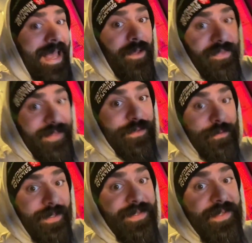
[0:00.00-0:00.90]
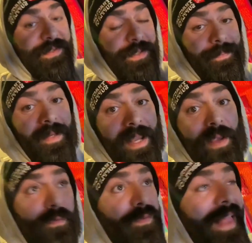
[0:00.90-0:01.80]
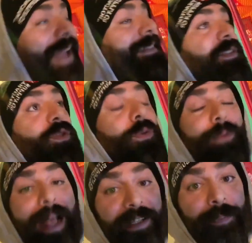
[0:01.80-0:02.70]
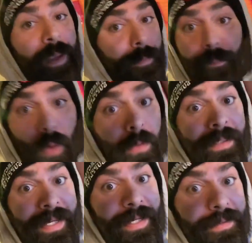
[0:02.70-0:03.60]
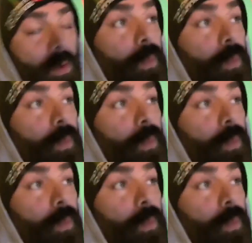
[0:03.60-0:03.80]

down this criticism, flagged as harassment and bullying,